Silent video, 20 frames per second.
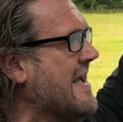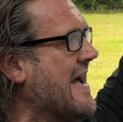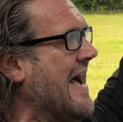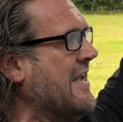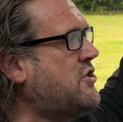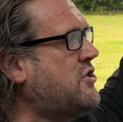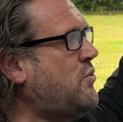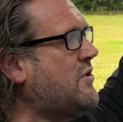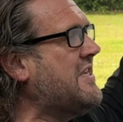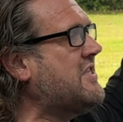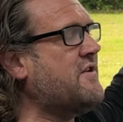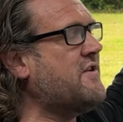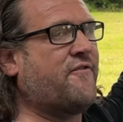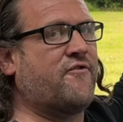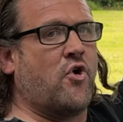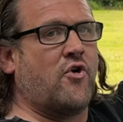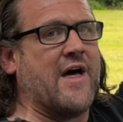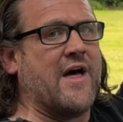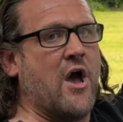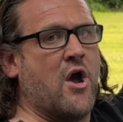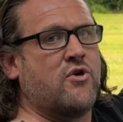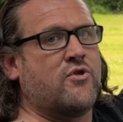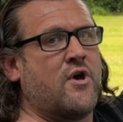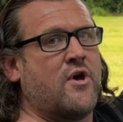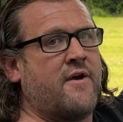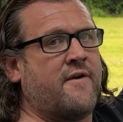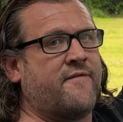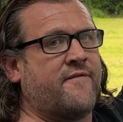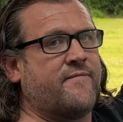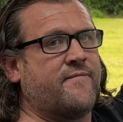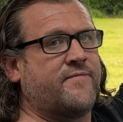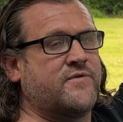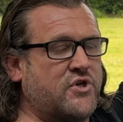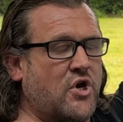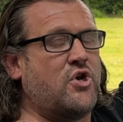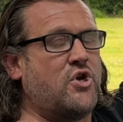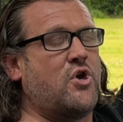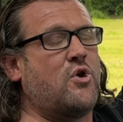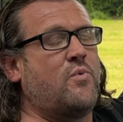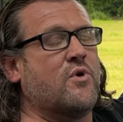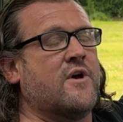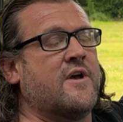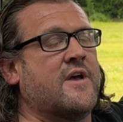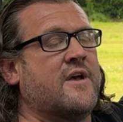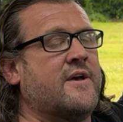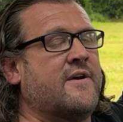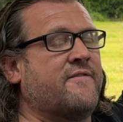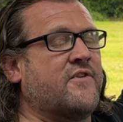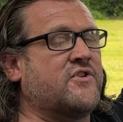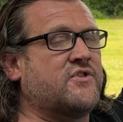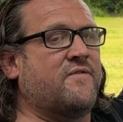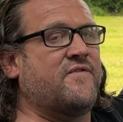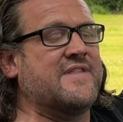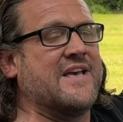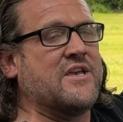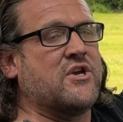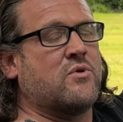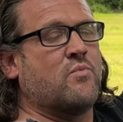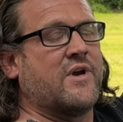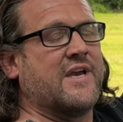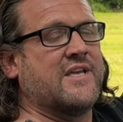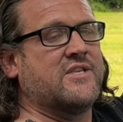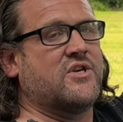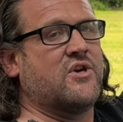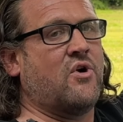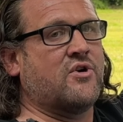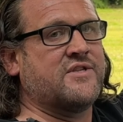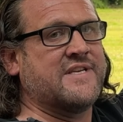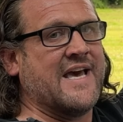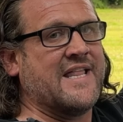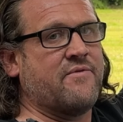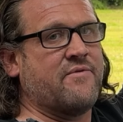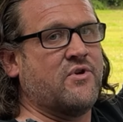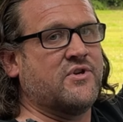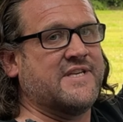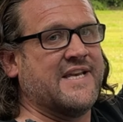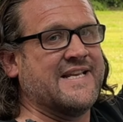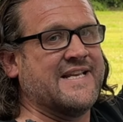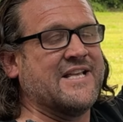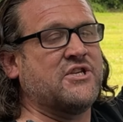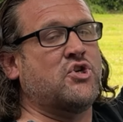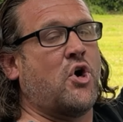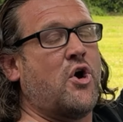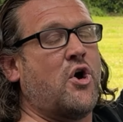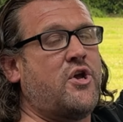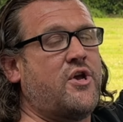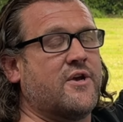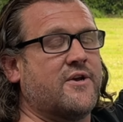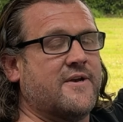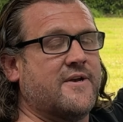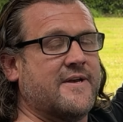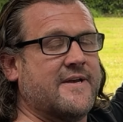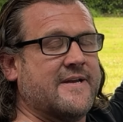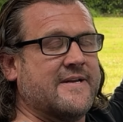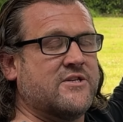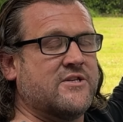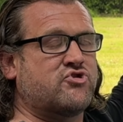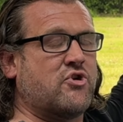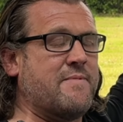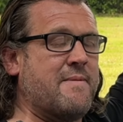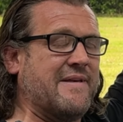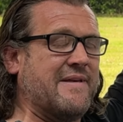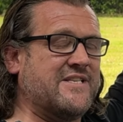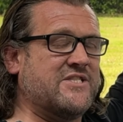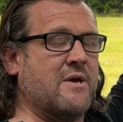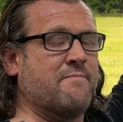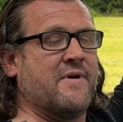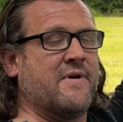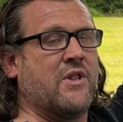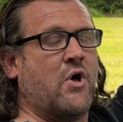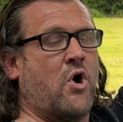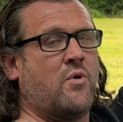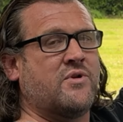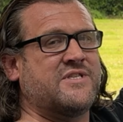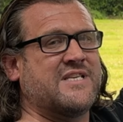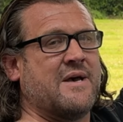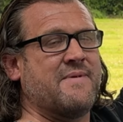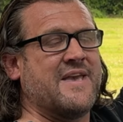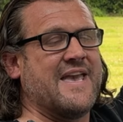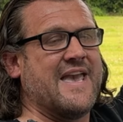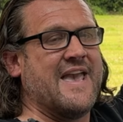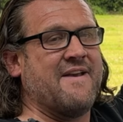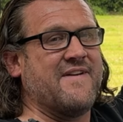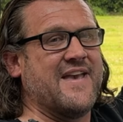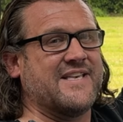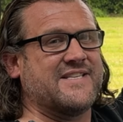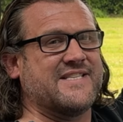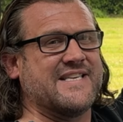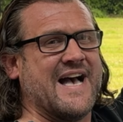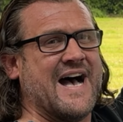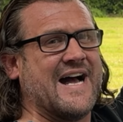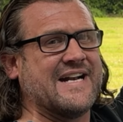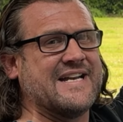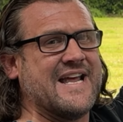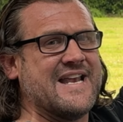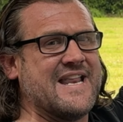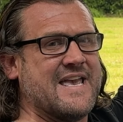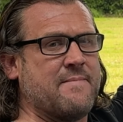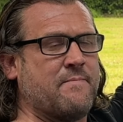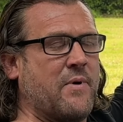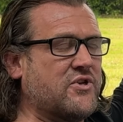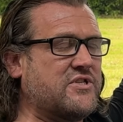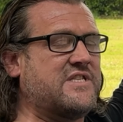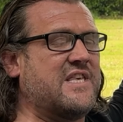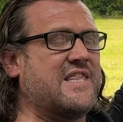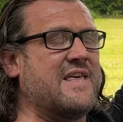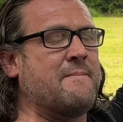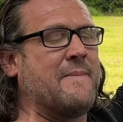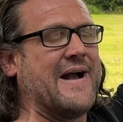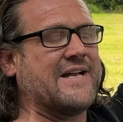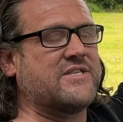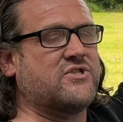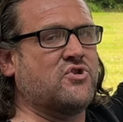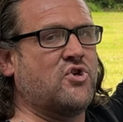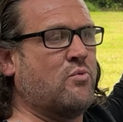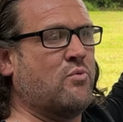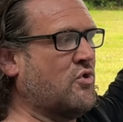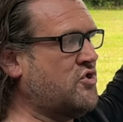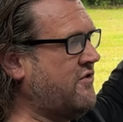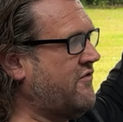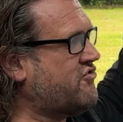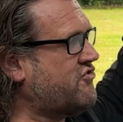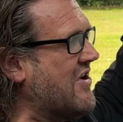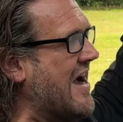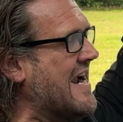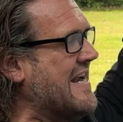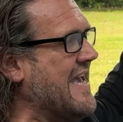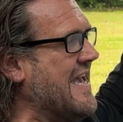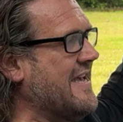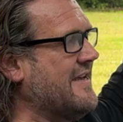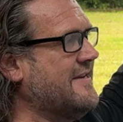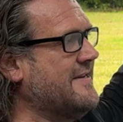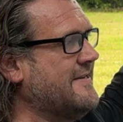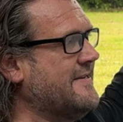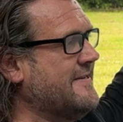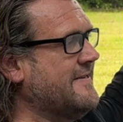I just wanted to throw that out there to you for something that you could work into your daily routine. Enjoy. Drop me a message down below. Tell me if it's had any positive impact on you once you've tried it.